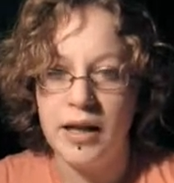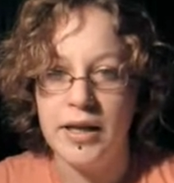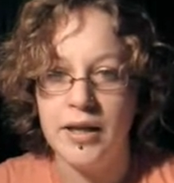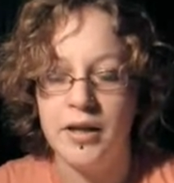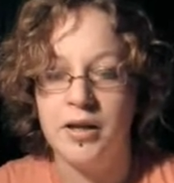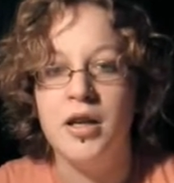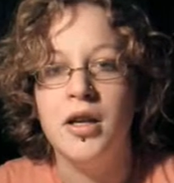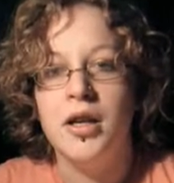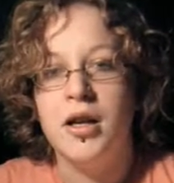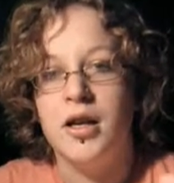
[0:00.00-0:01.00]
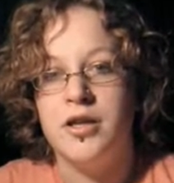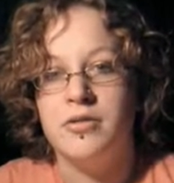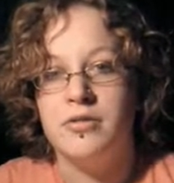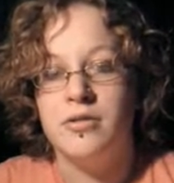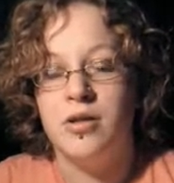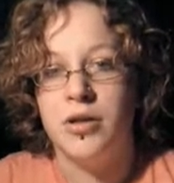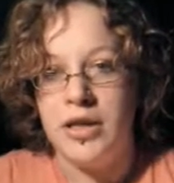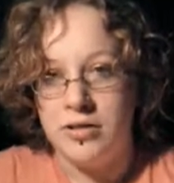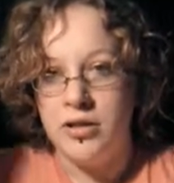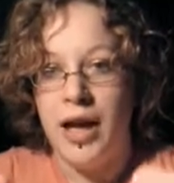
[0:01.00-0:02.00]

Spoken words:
like a hooded